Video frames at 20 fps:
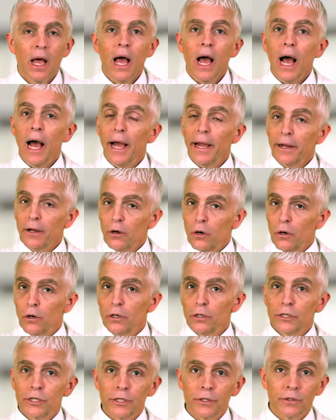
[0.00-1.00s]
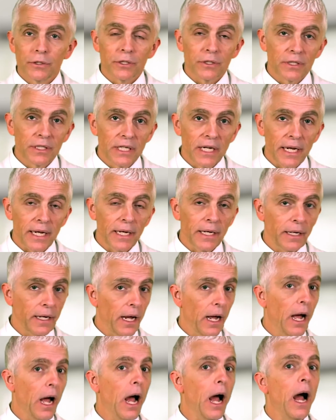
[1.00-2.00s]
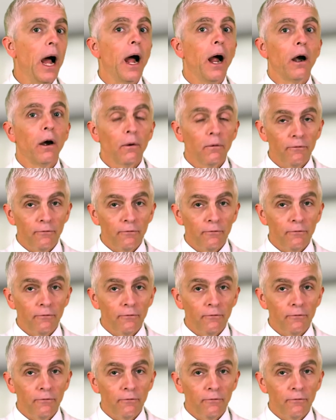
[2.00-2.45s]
I encourage you to take our